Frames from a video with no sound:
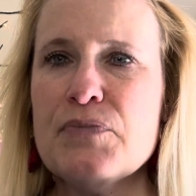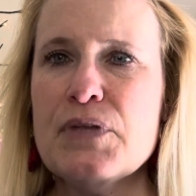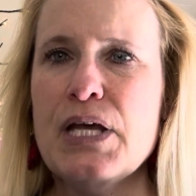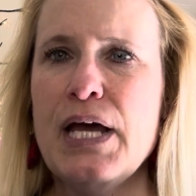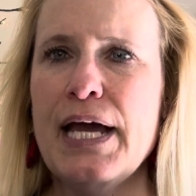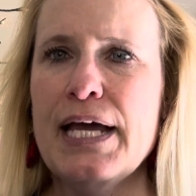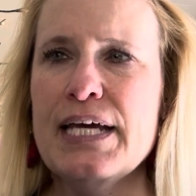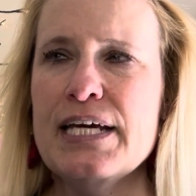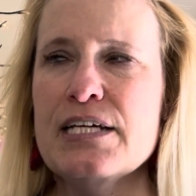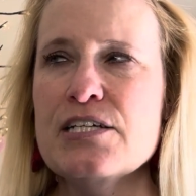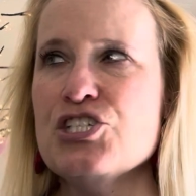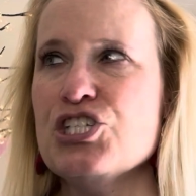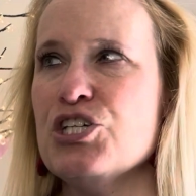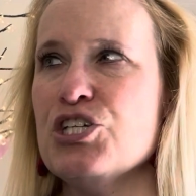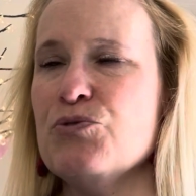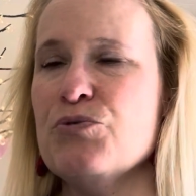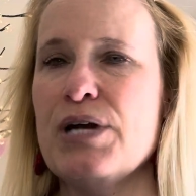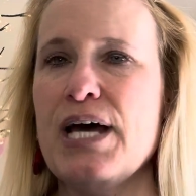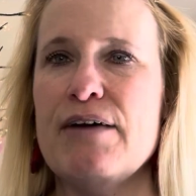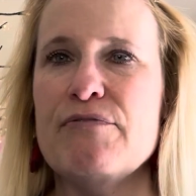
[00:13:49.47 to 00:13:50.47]
and she
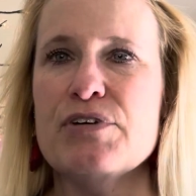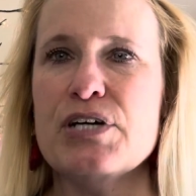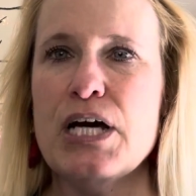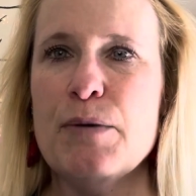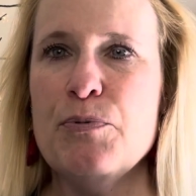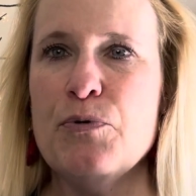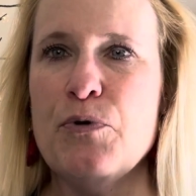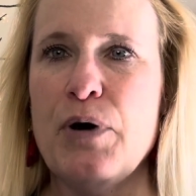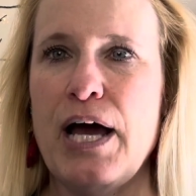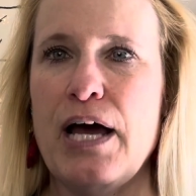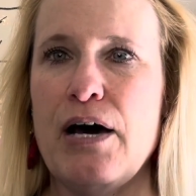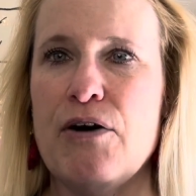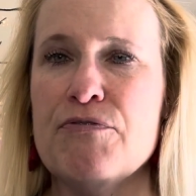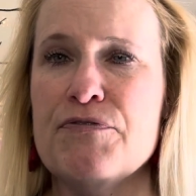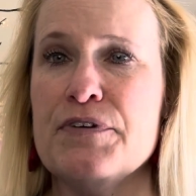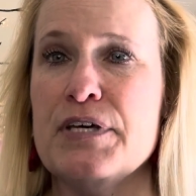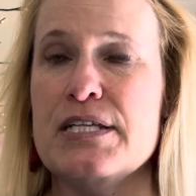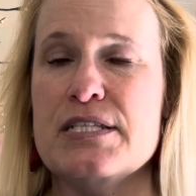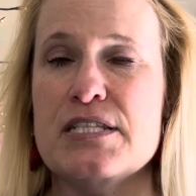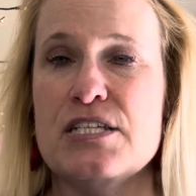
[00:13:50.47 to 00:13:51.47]
would have a couple
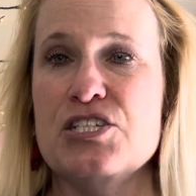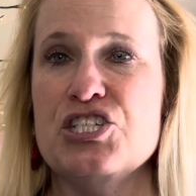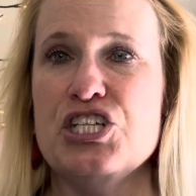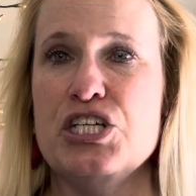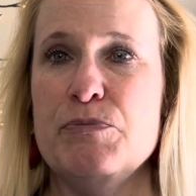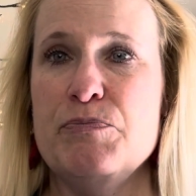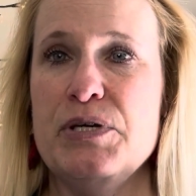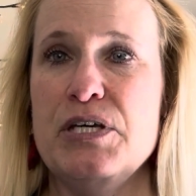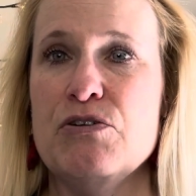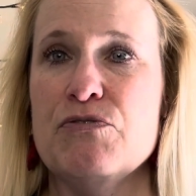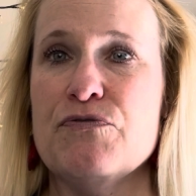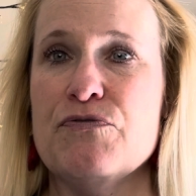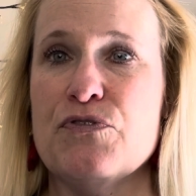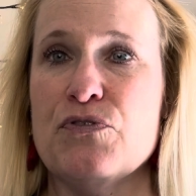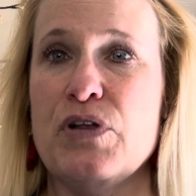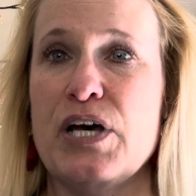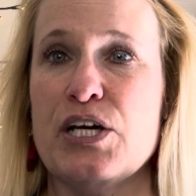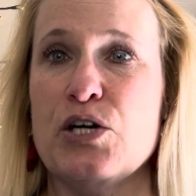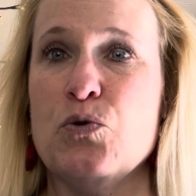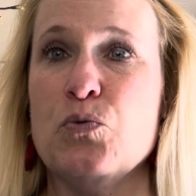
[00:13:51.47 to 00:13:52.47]
outfits, and she'd be here for
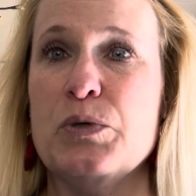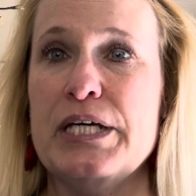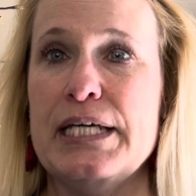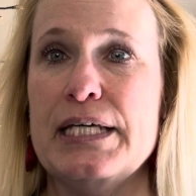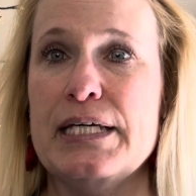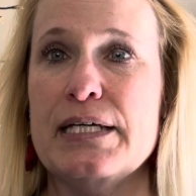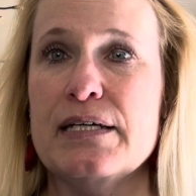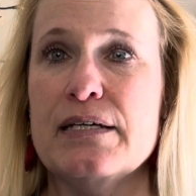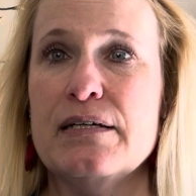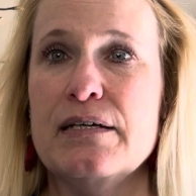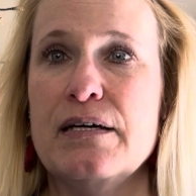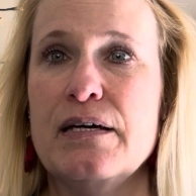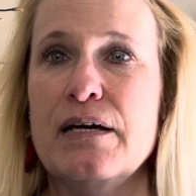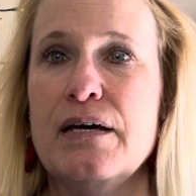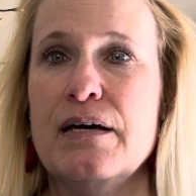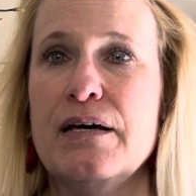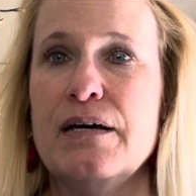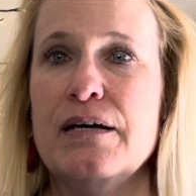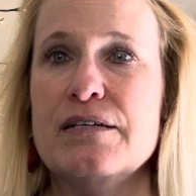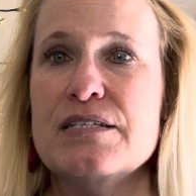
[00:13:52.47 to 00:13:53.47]
like a week
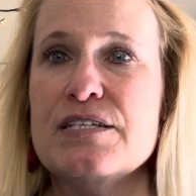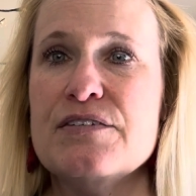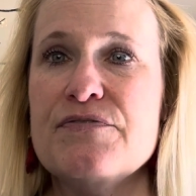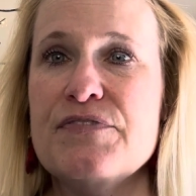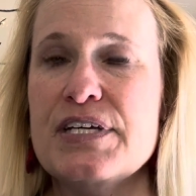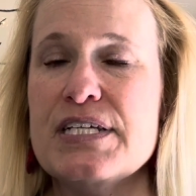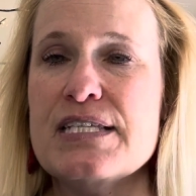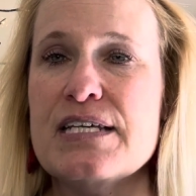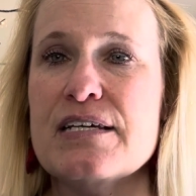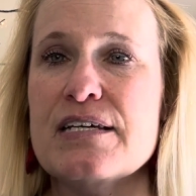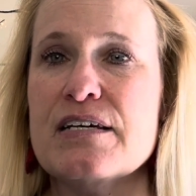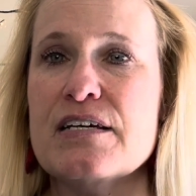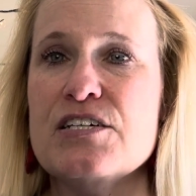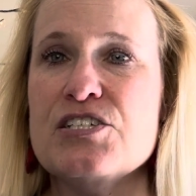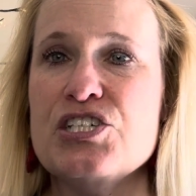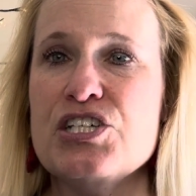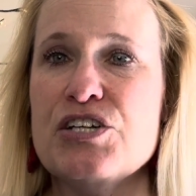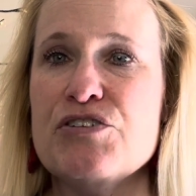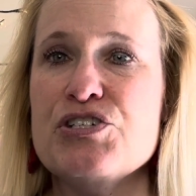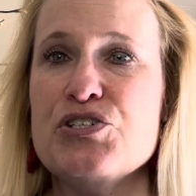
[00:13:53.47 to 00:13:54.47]
to visit, because
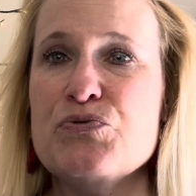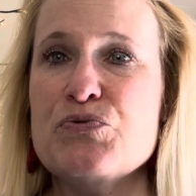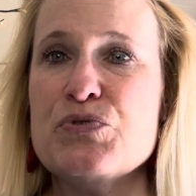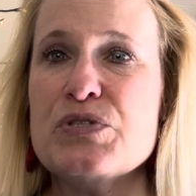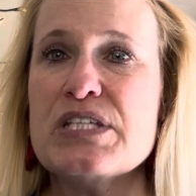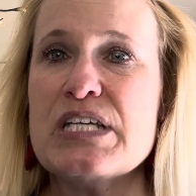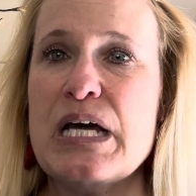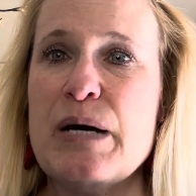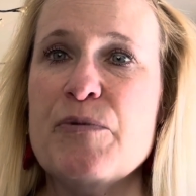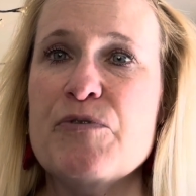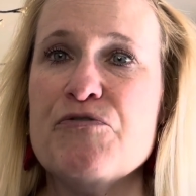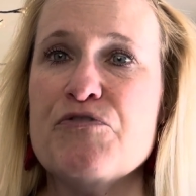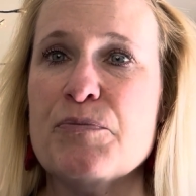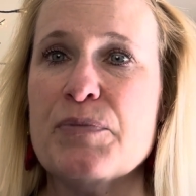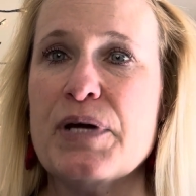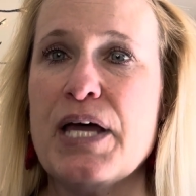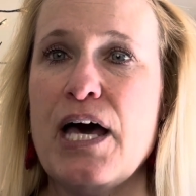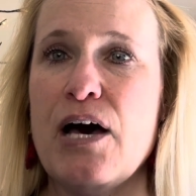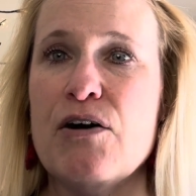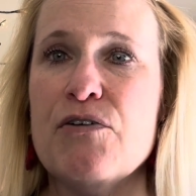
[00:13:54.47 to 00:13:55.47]
she was coming from
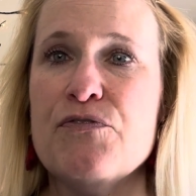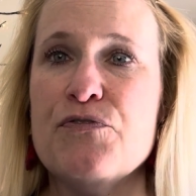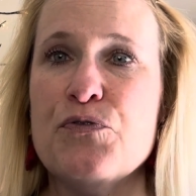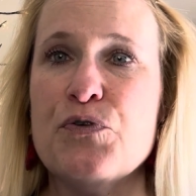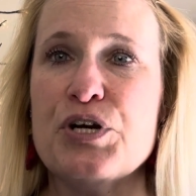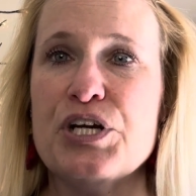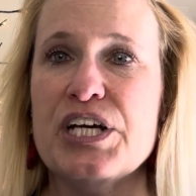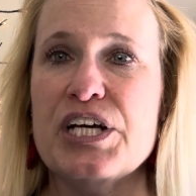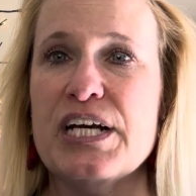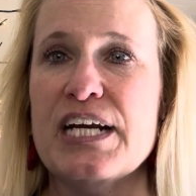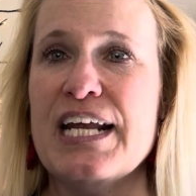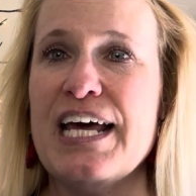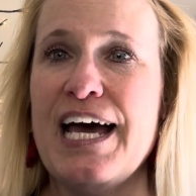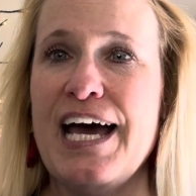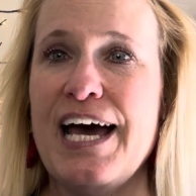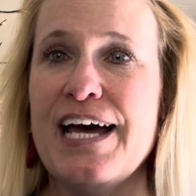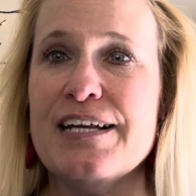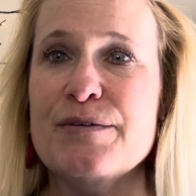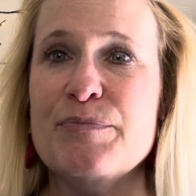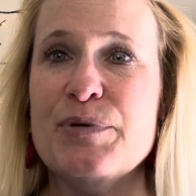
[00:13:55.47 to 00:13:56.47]
California and it
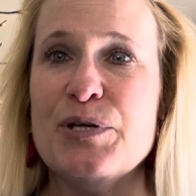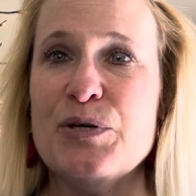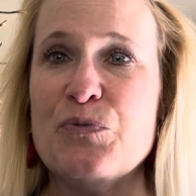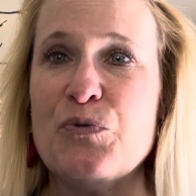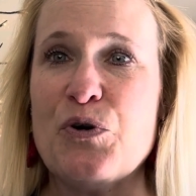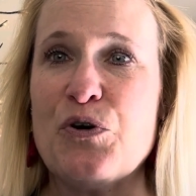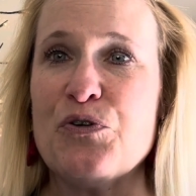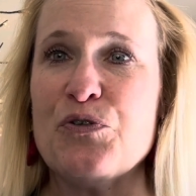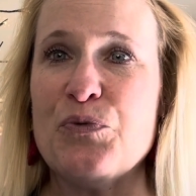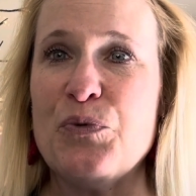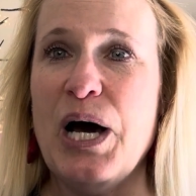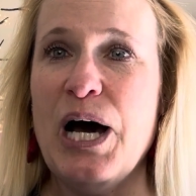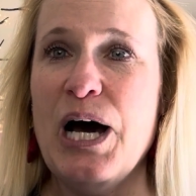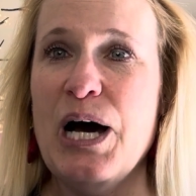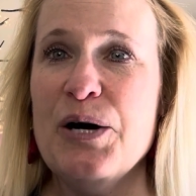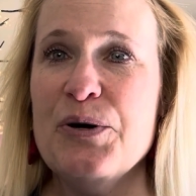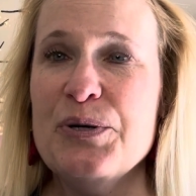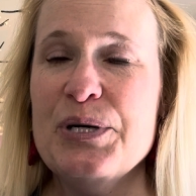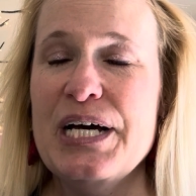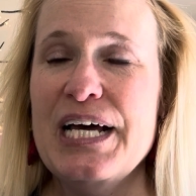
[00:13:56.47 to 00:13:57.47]
had to be
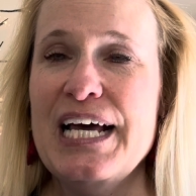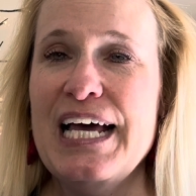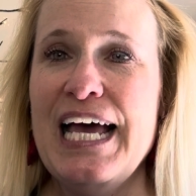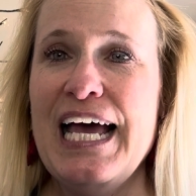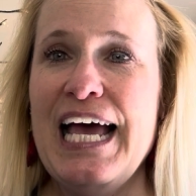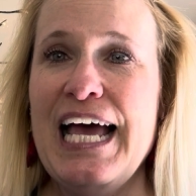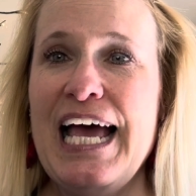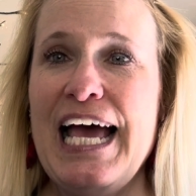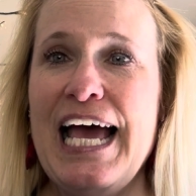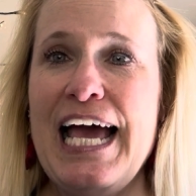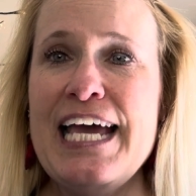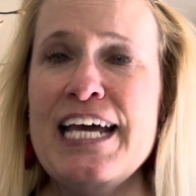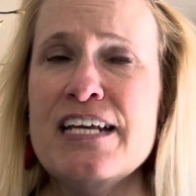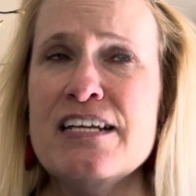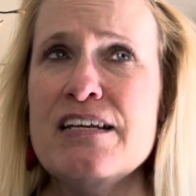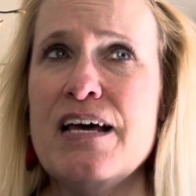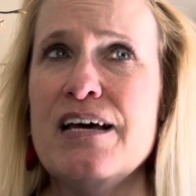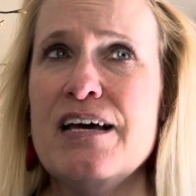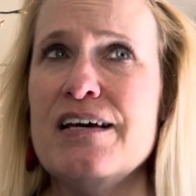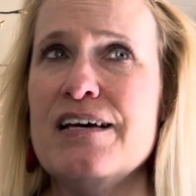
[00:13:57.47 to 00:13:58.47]
worthwhile.
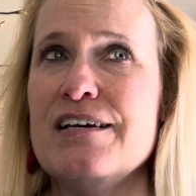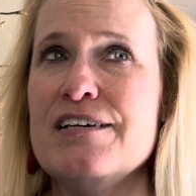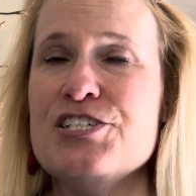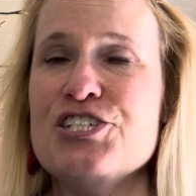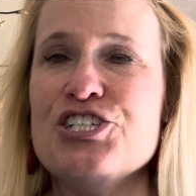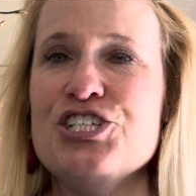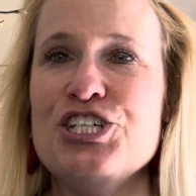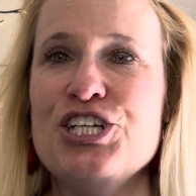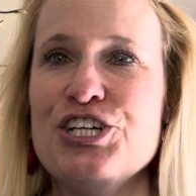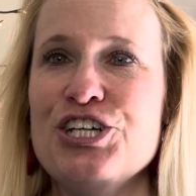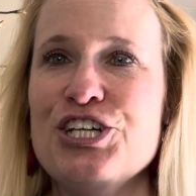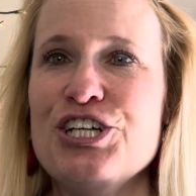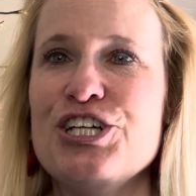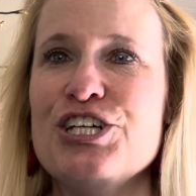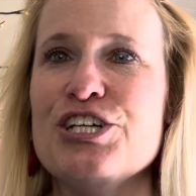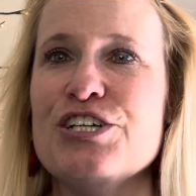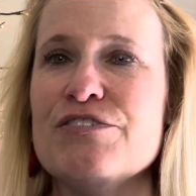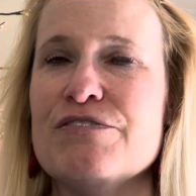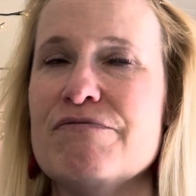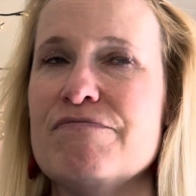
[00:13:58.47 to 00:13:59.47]
And she
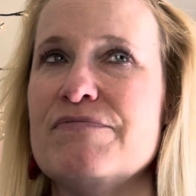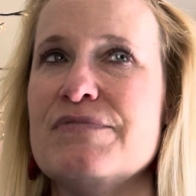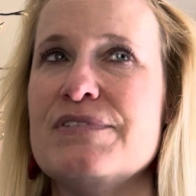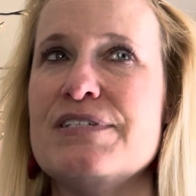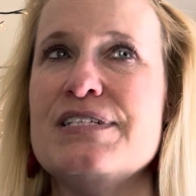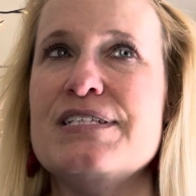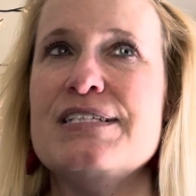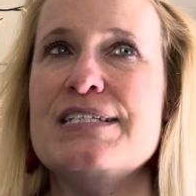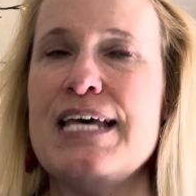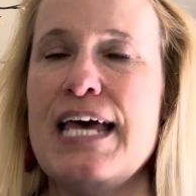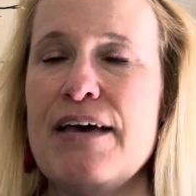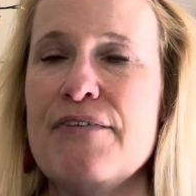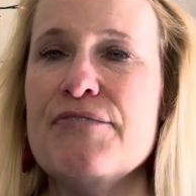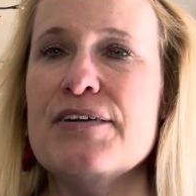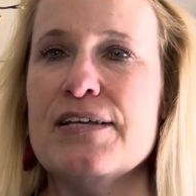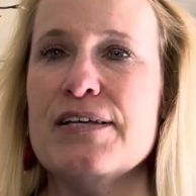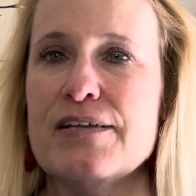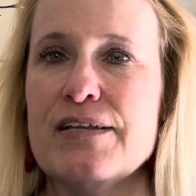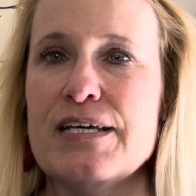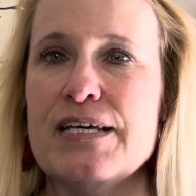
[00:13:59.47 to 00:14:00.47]

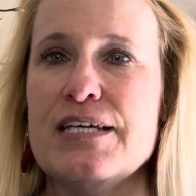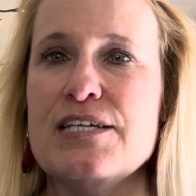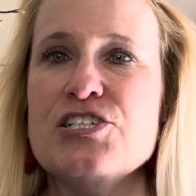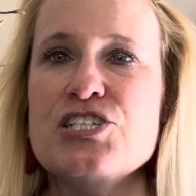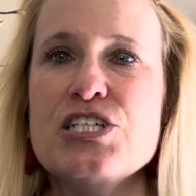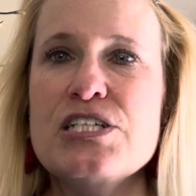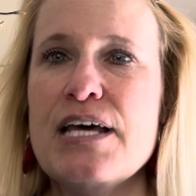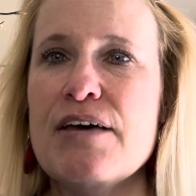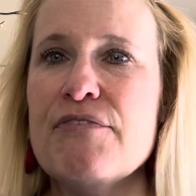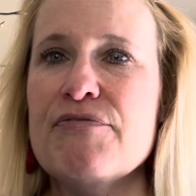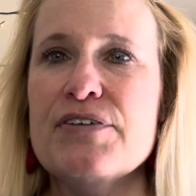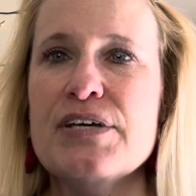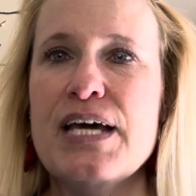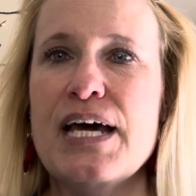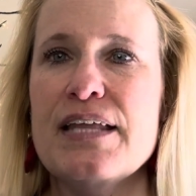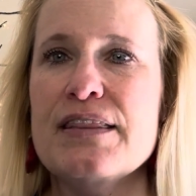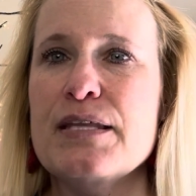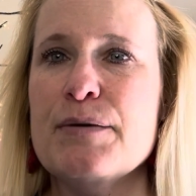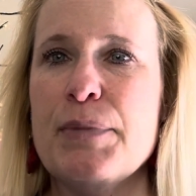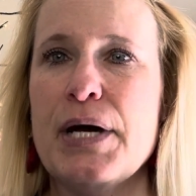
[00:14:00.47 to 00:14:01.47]
definitely
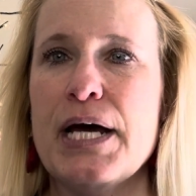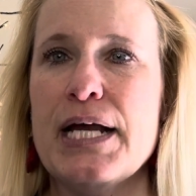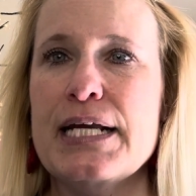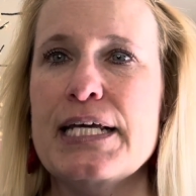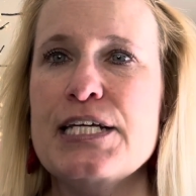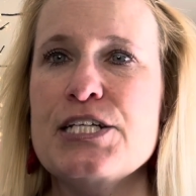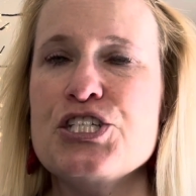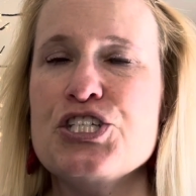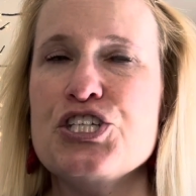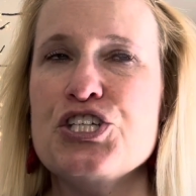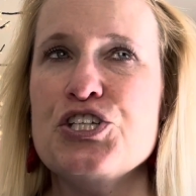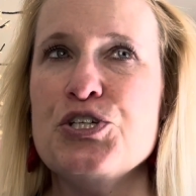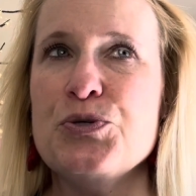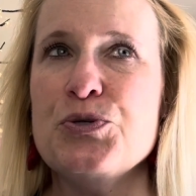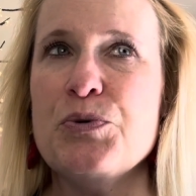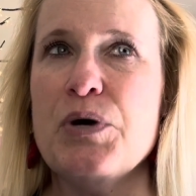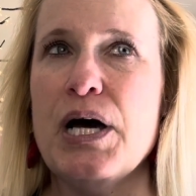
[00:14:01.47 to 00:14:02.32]
had the money to